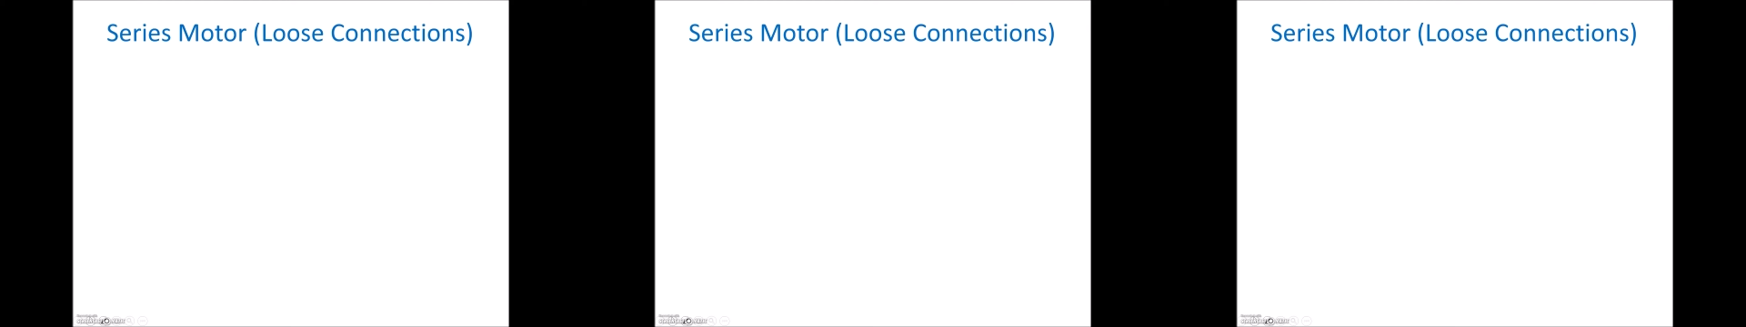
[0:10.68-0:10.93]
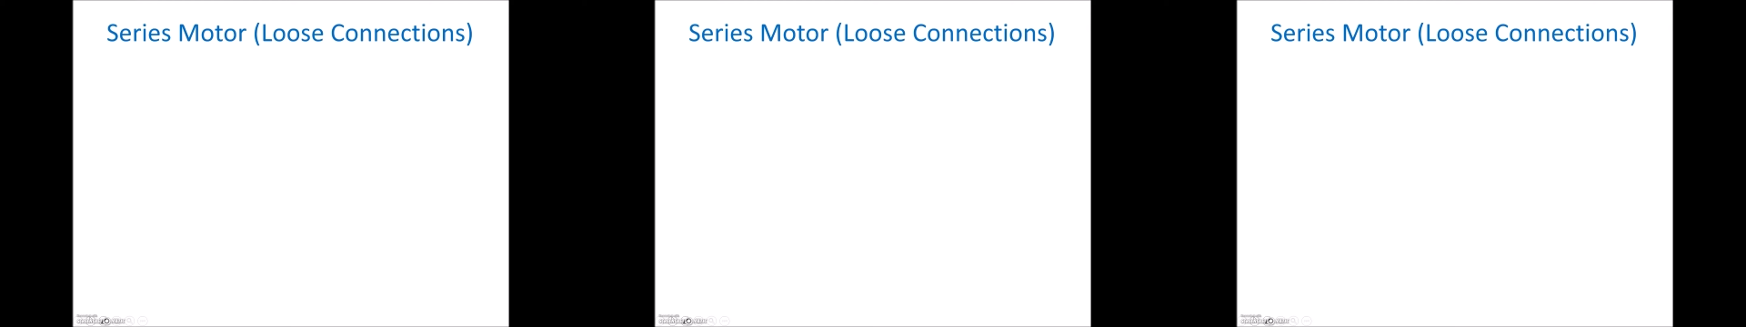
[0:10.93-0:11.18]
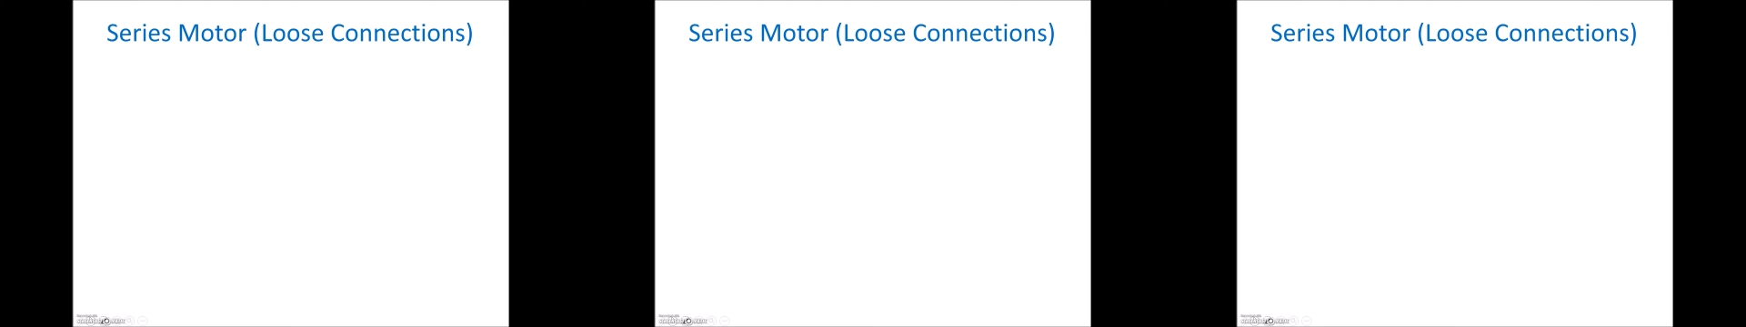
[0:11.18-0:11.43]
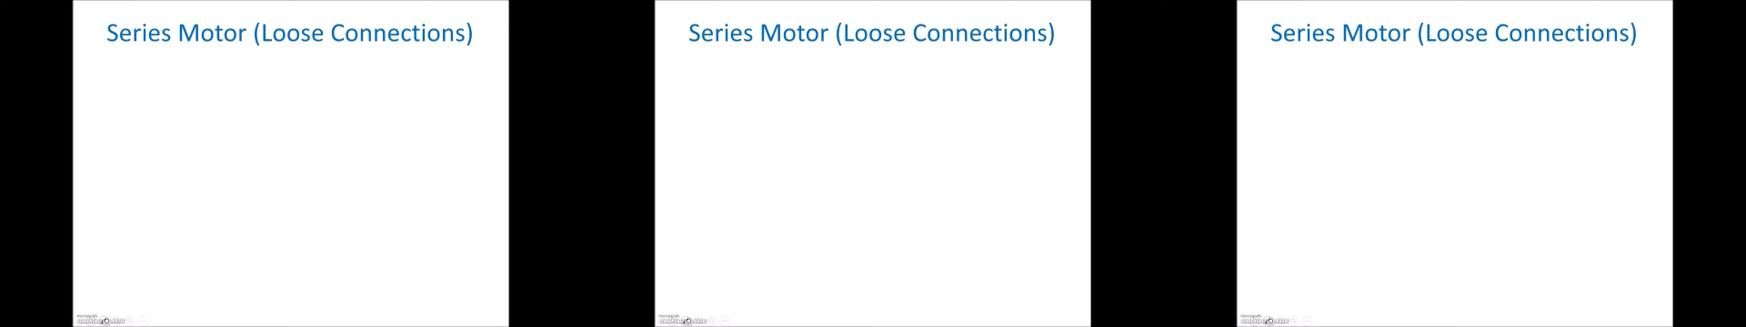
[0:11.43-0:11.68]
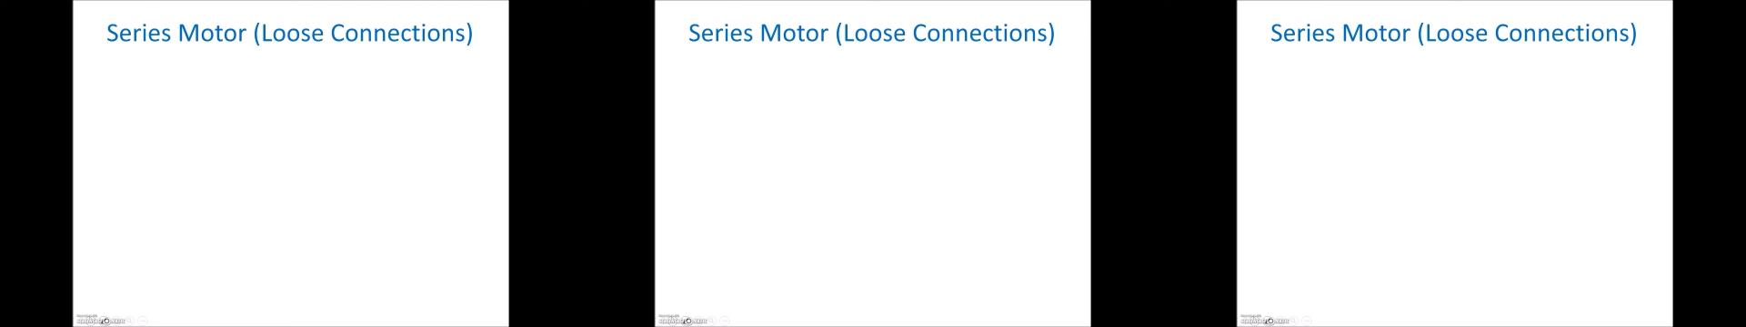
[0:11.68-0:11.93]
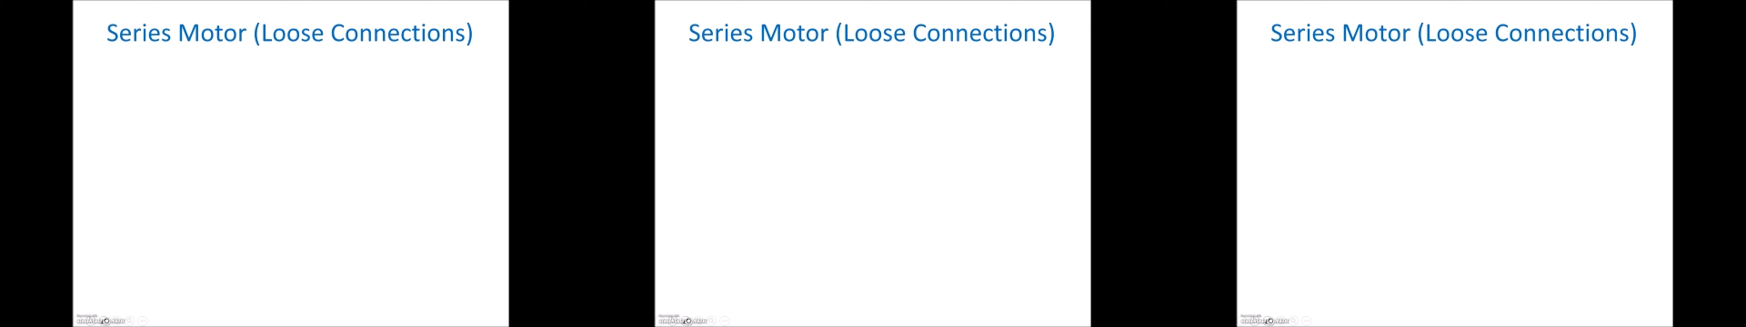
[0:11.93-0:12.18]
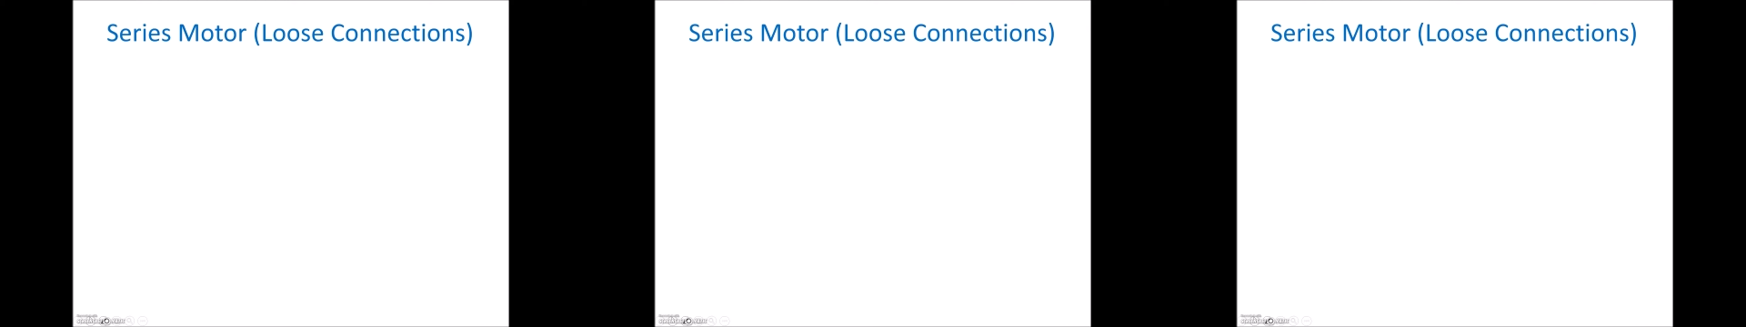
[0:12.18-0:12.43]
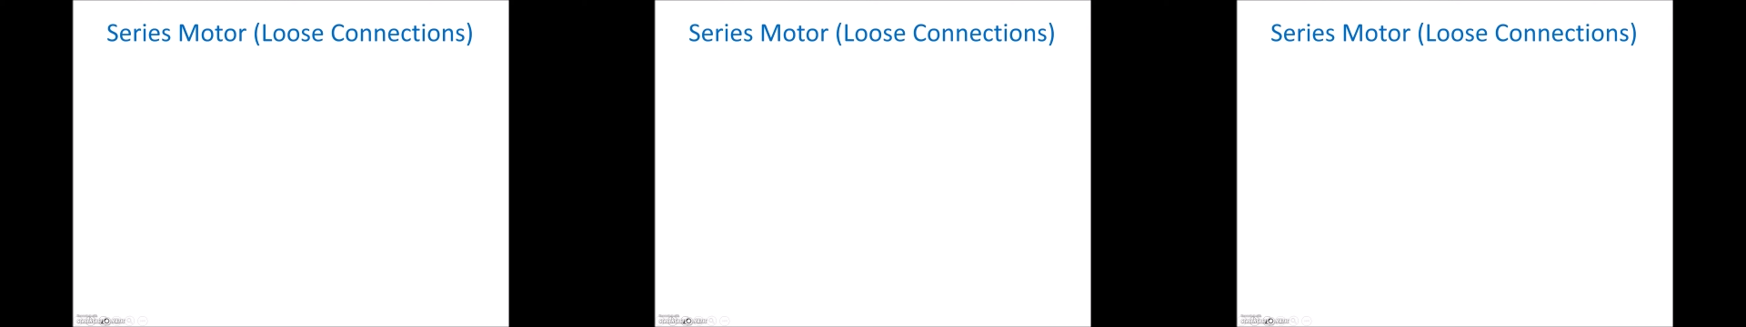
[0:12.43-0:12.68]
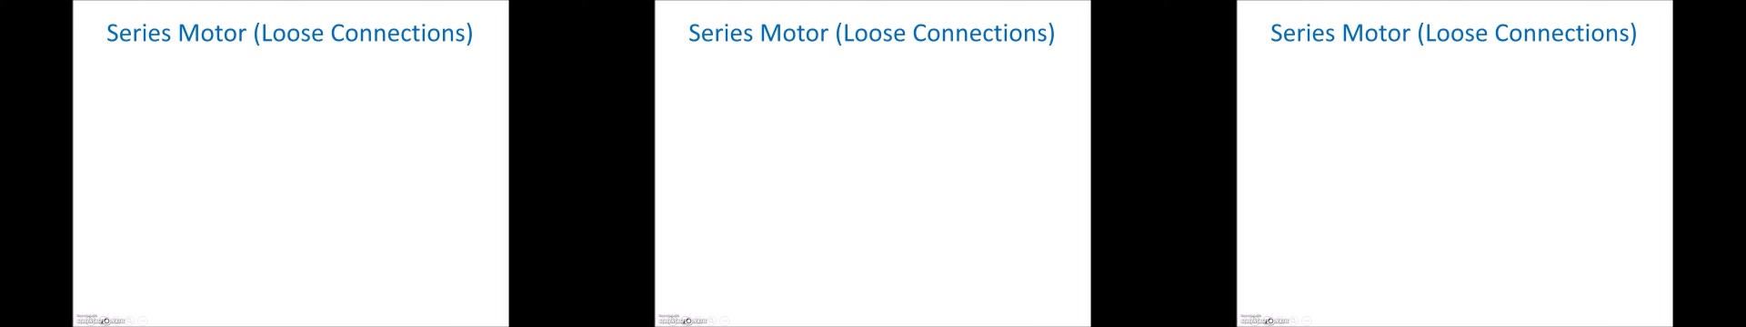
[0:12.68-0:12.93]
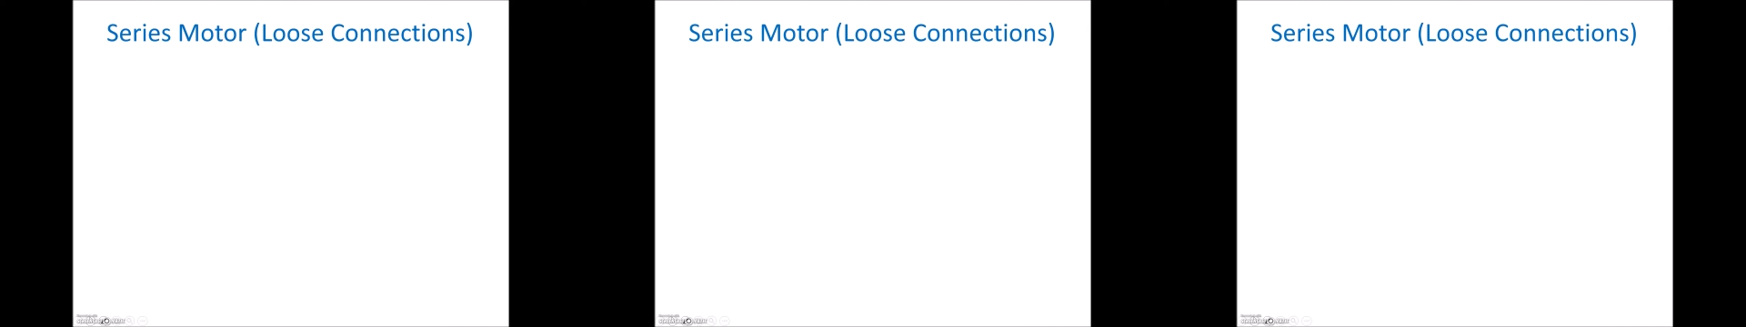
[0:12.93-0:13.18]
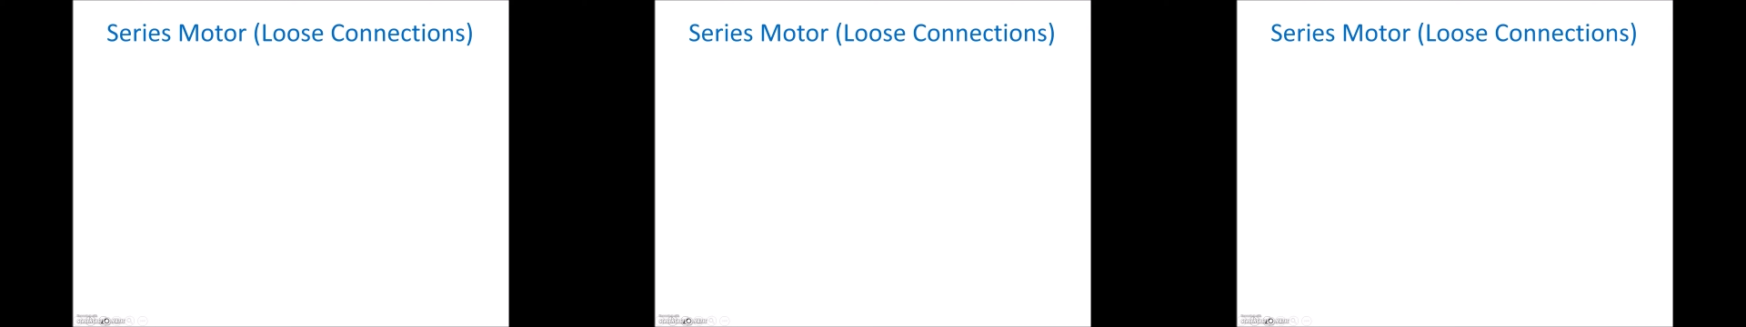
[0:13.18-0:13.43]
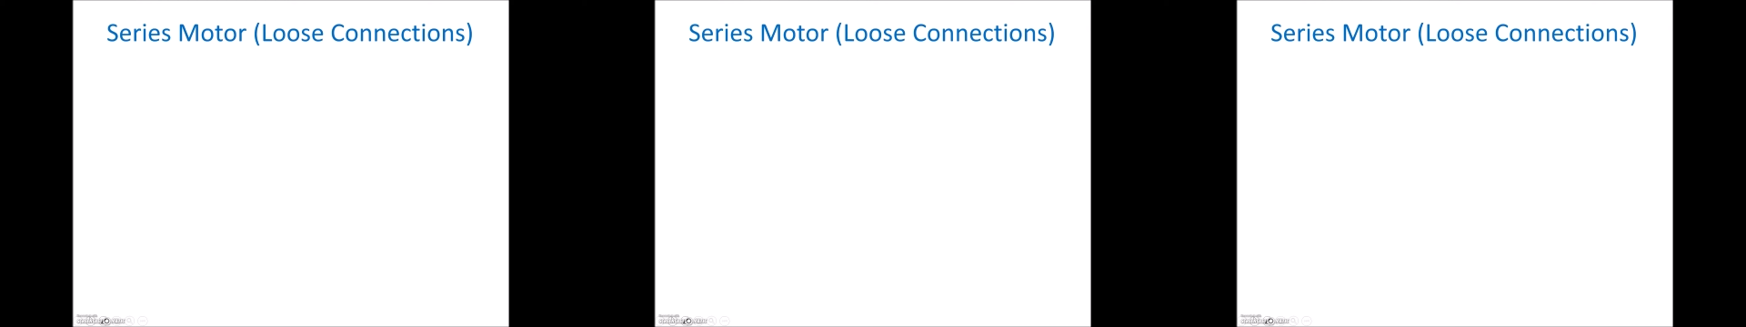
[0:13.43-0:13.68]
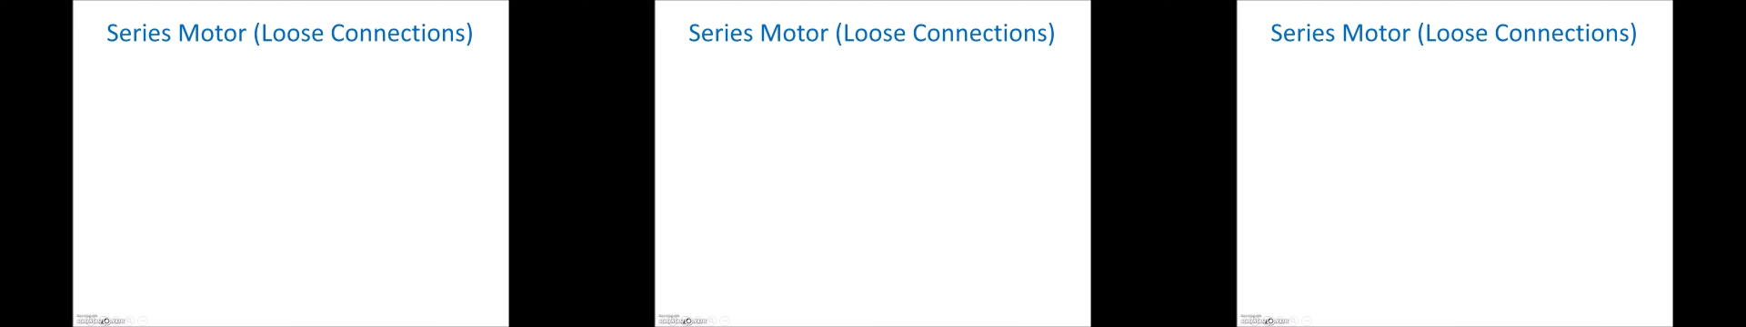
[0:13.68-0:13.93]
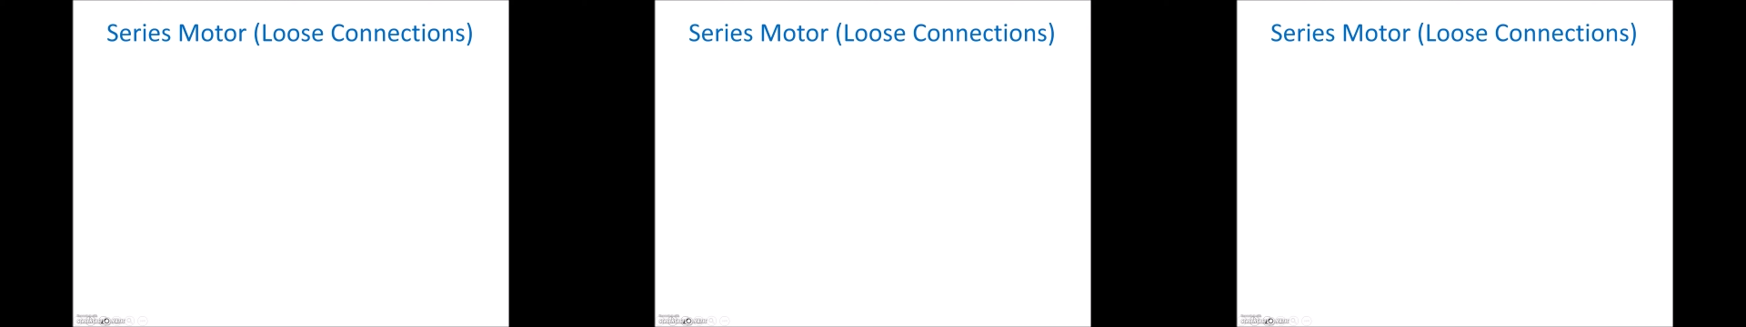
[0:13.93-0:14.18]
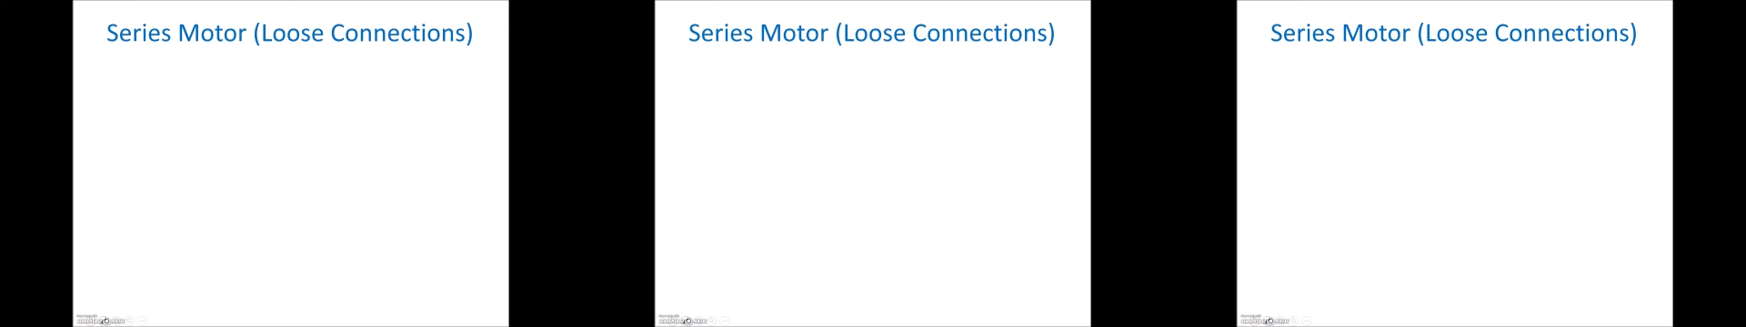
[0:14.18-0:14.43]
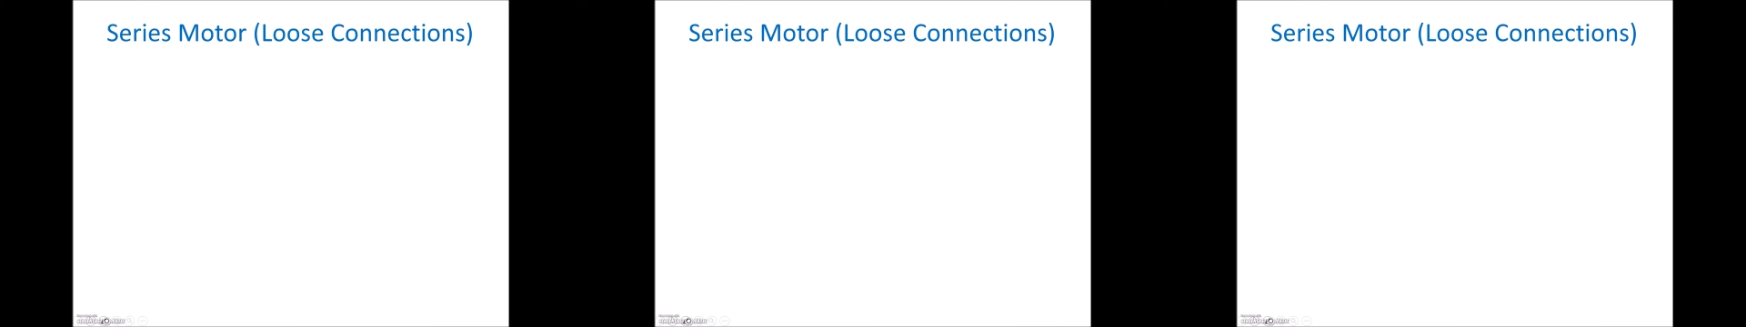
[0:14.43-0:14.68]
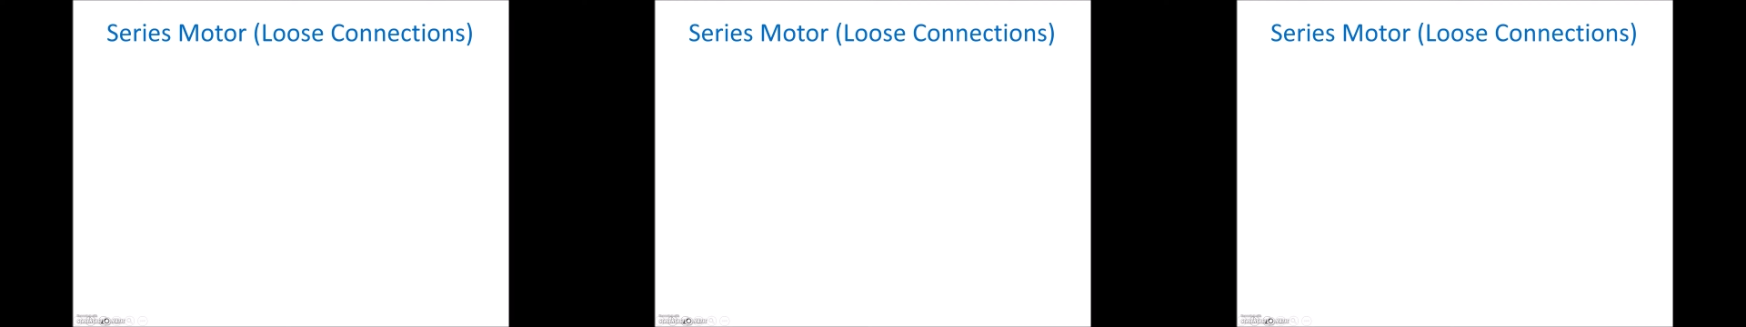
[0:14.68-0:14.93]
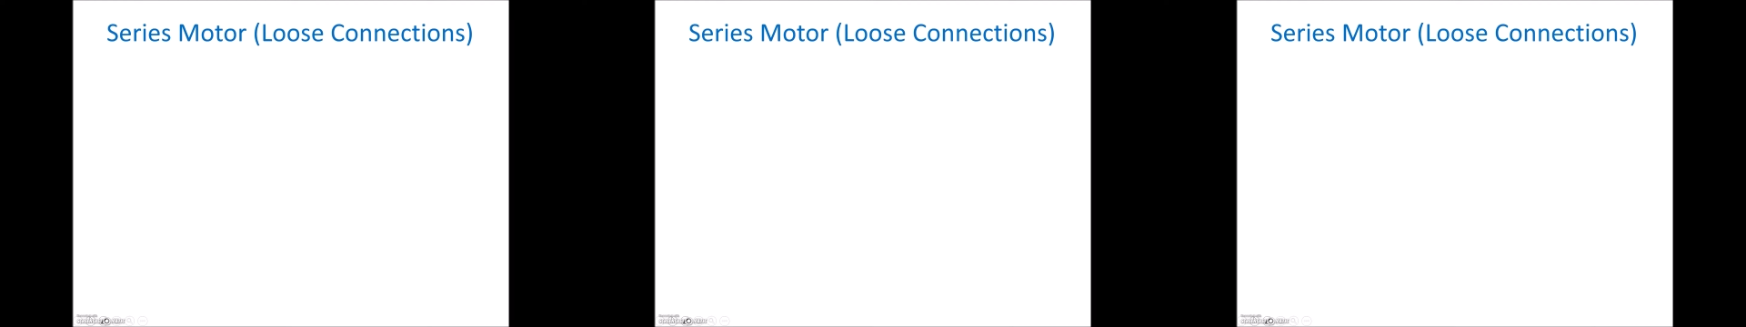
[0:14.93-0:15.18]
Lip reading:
(no speaker visible)